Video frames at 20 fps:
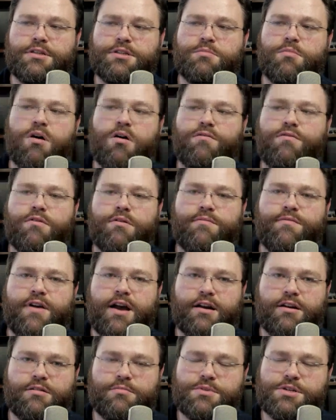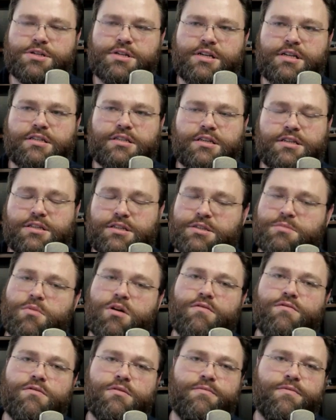in the small form factor machines, because the
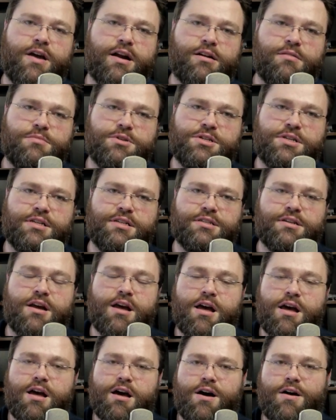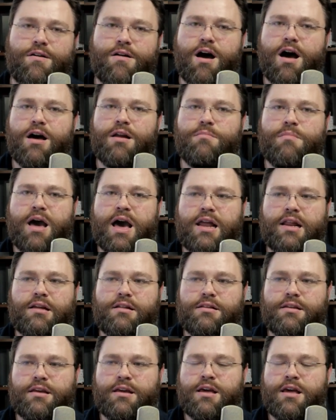small form factor machines are
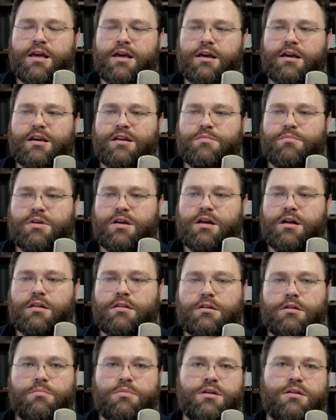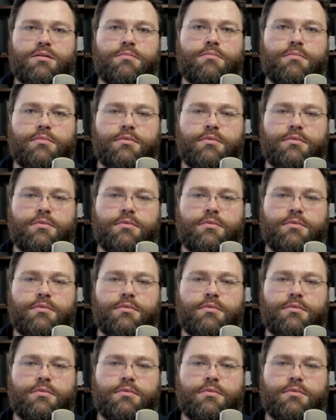automatically going to be a little bit,